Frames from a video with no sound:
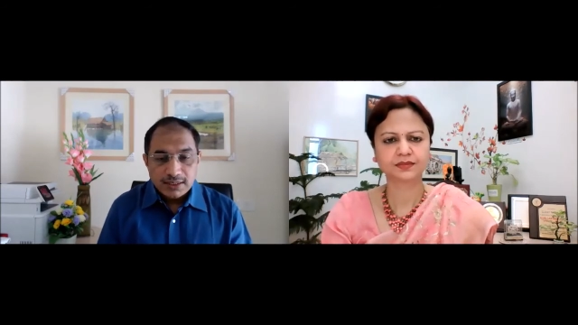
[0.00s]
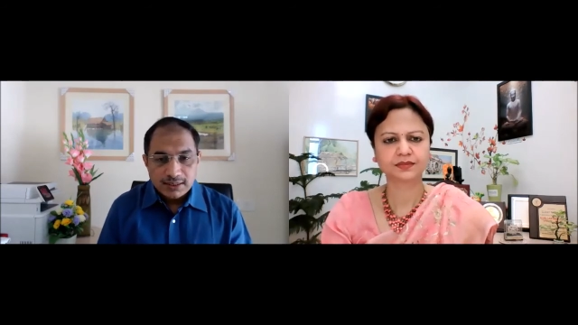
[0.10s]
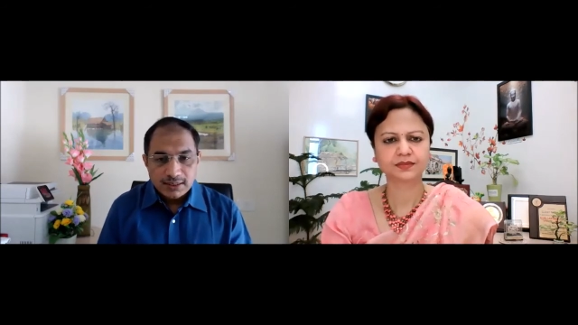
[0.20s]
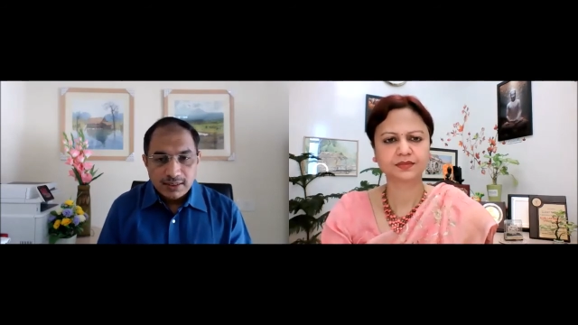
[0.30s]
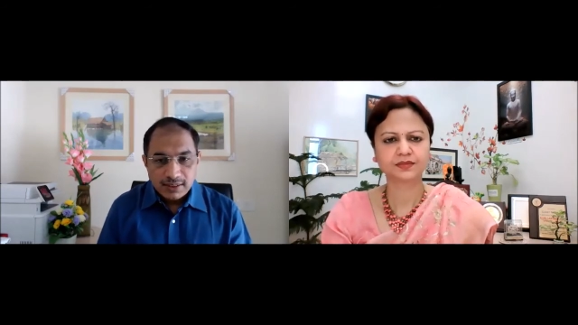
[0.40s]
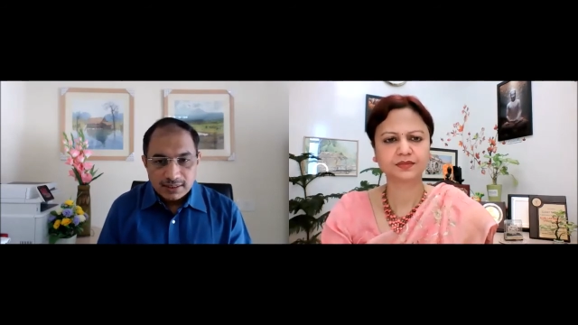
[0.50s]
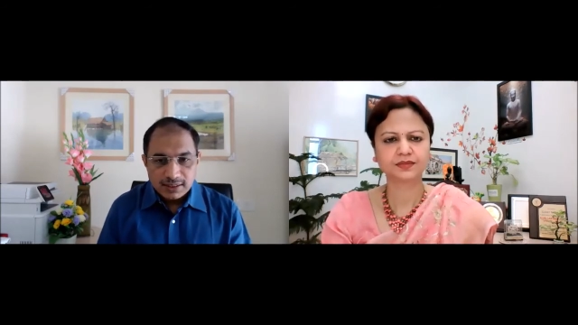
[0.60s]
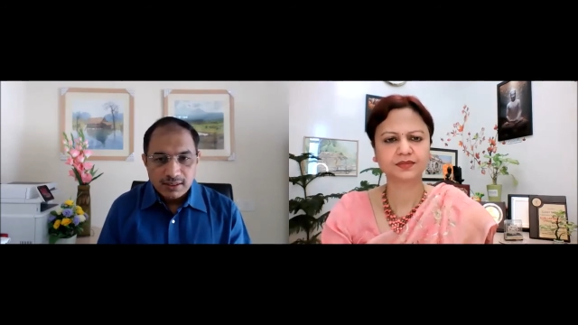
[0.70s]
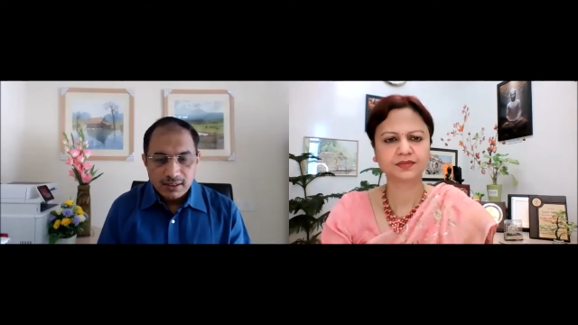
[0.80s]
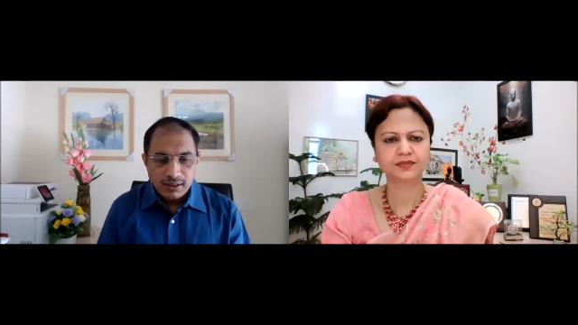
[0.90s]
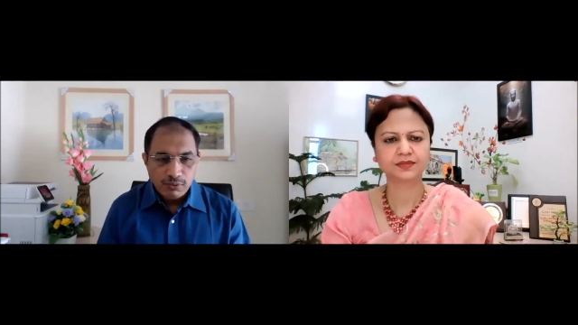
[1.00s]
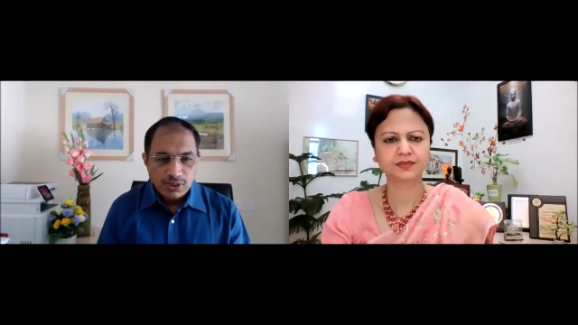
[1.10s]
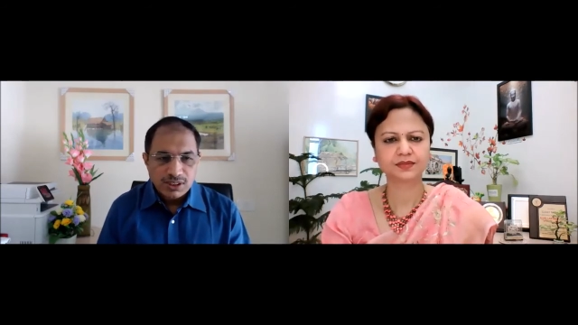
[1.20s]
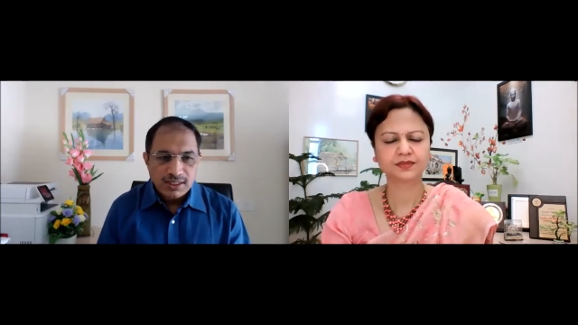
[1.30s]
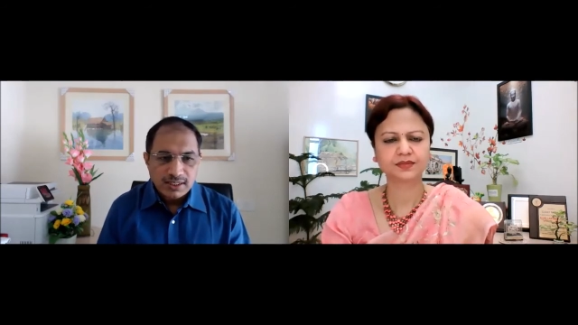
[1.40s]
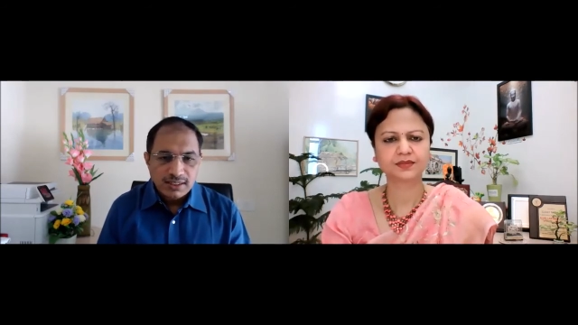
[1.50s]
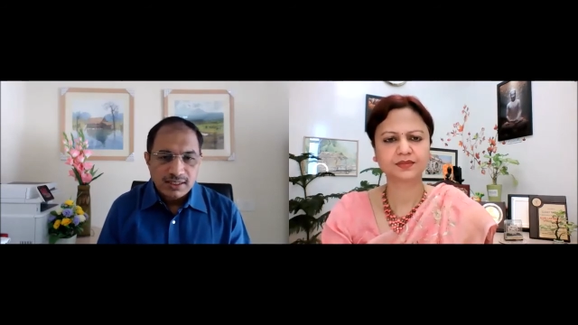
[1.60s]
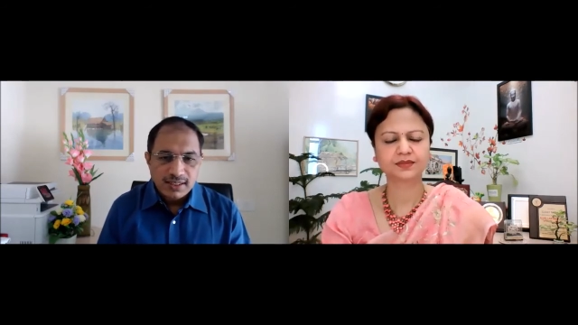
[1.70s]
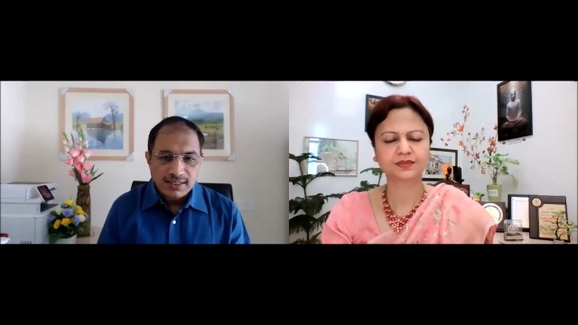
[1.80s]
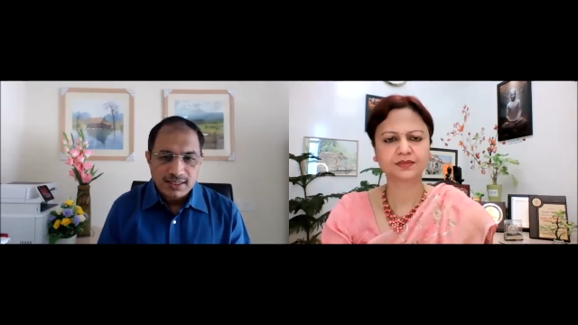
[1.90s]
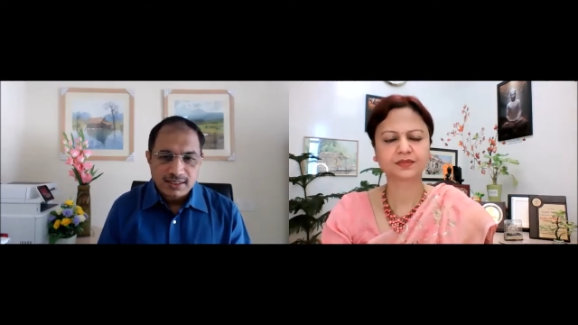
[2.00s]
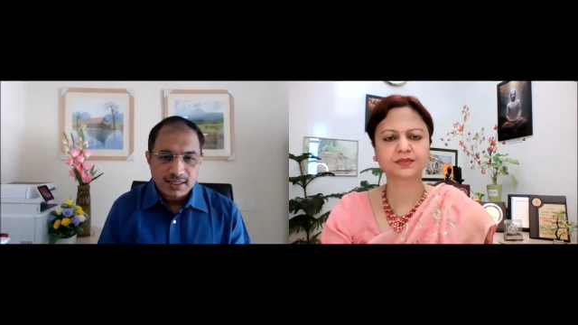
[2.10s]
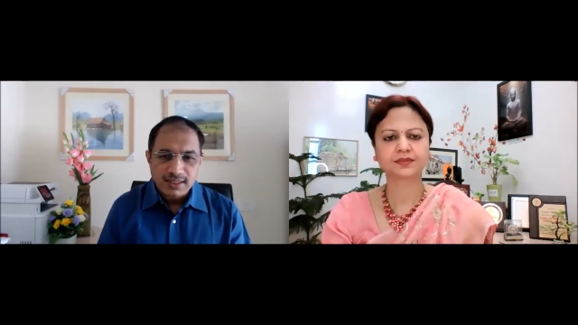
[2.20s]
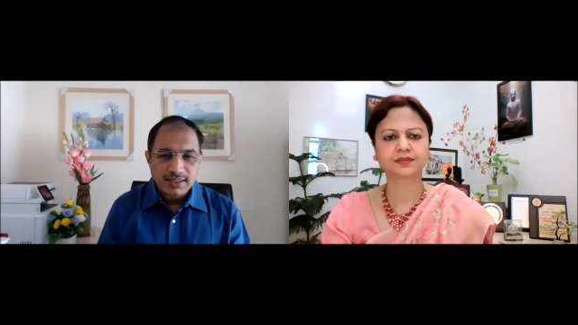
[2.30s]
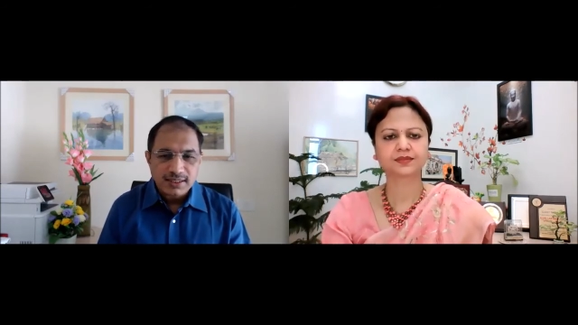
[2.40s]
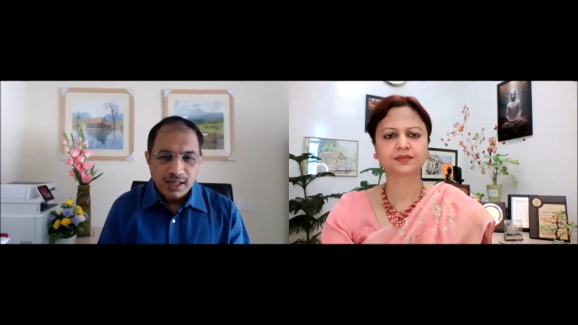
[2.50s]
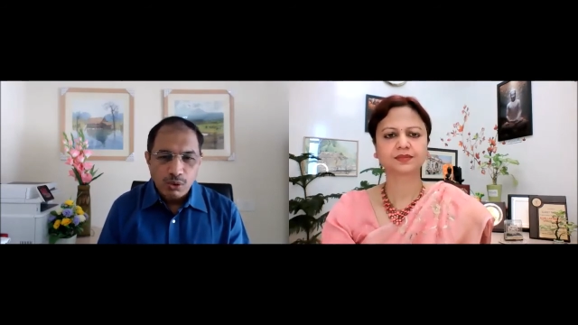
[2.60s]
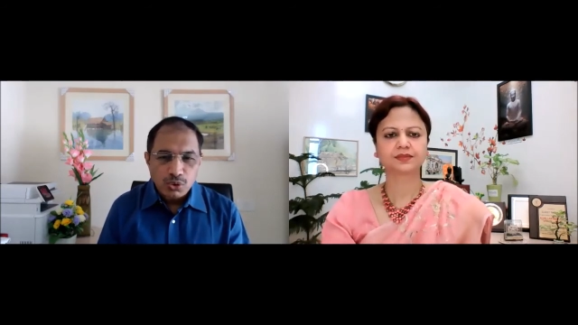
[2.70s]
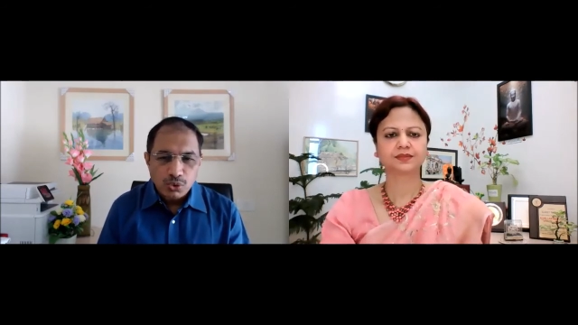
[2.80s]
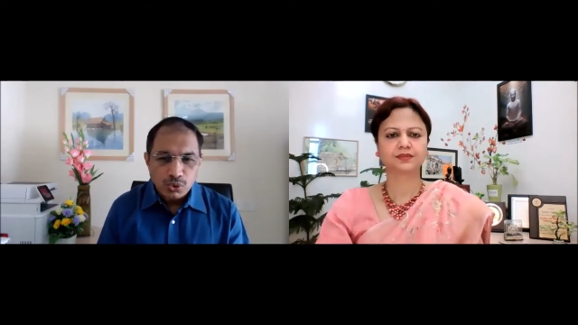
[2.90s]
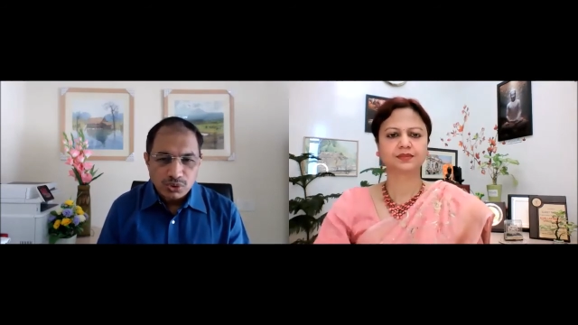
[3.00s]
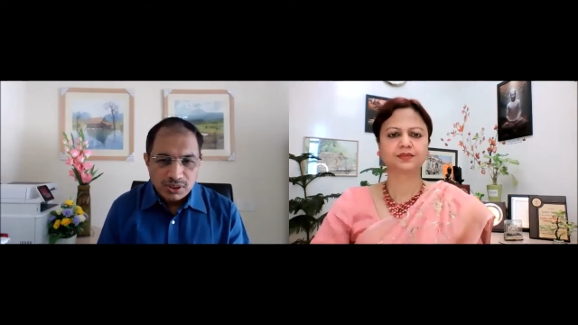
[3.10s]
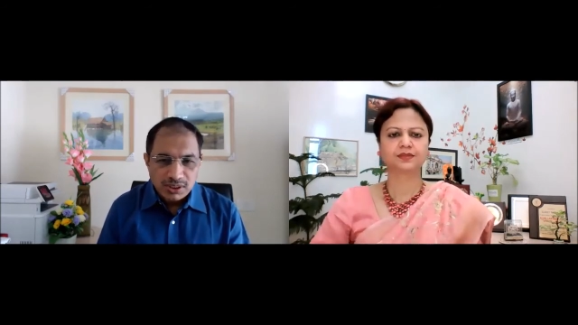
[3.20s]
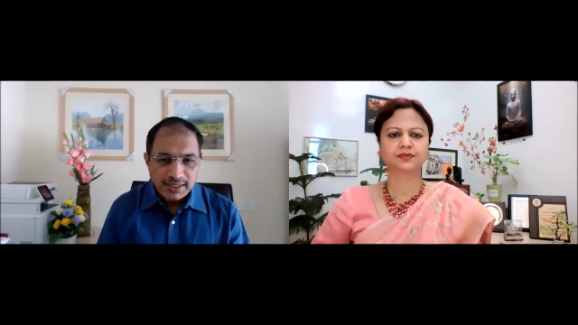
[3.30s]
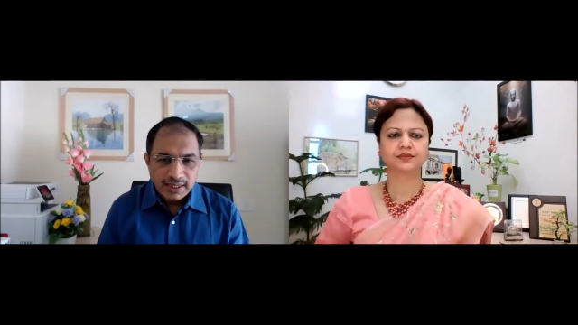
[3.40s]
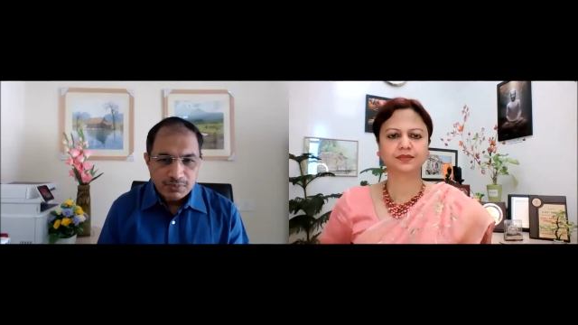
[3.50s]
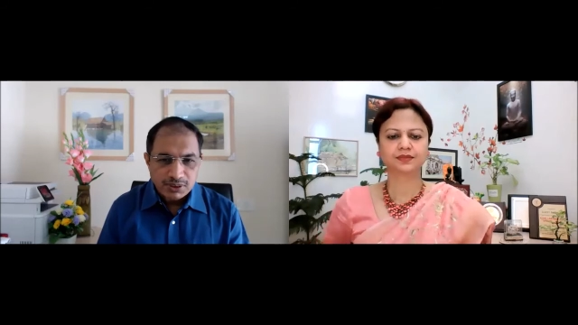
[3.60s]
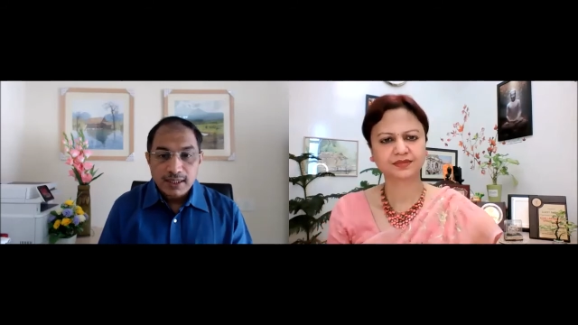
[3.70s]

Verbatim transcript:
Speaker 1: the risk uh, which in increases, it is around two to three times